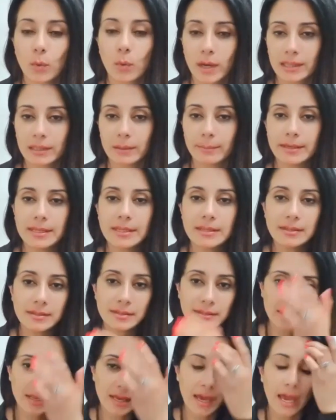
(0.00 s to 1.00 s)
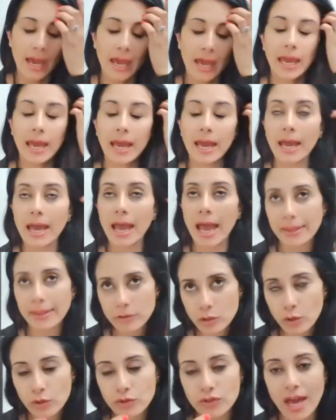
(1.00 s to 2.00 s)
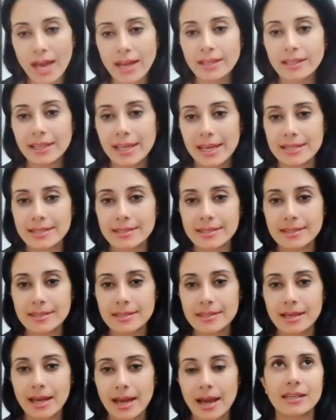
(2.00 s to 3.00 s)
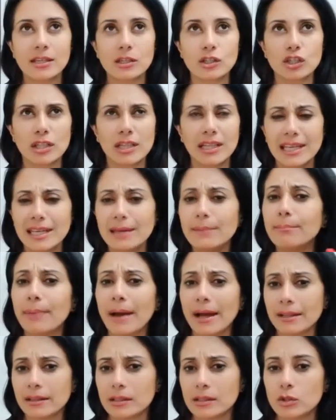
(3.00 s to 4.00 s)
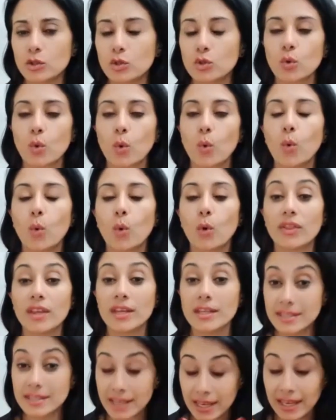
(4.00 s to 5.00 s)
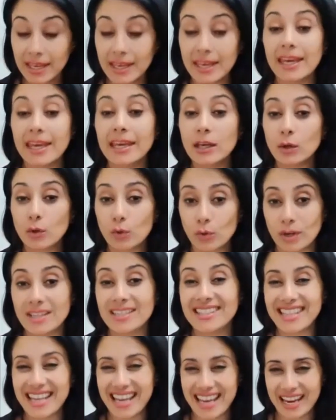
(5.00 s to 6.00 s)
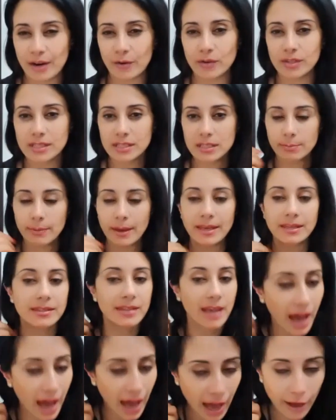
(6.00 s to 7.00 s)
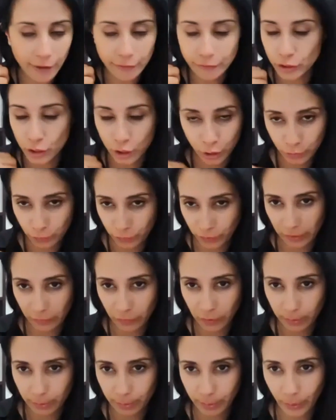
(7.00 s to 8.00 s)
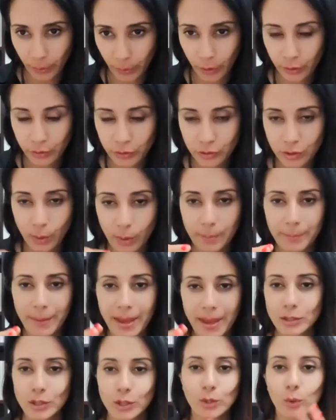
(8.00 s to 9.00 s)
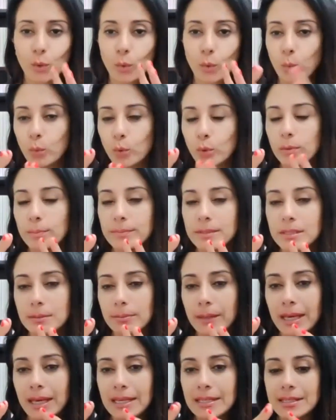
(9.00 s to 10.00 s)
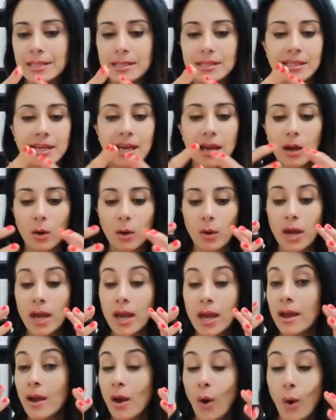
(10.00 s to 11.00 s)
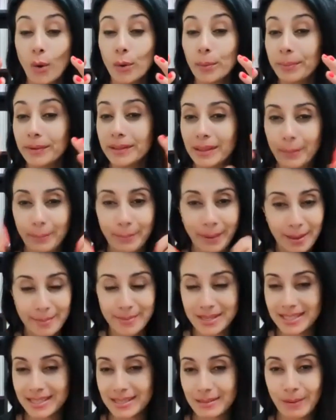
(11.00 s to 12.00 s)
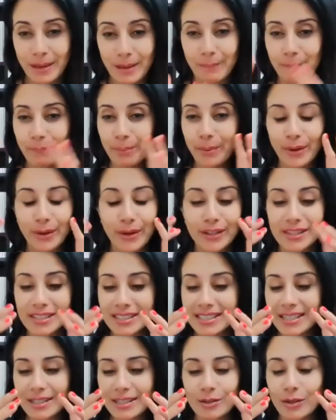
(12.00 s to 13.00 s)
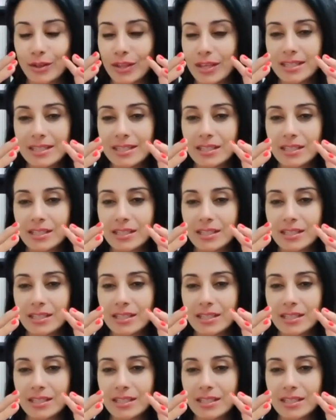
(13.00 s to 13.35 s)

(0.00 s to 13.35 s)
or elements, and so that gets essentially imbalanced, or there's increased air and space after you've given birth. So imagine your womb space is now open, the baby's been birthed, and so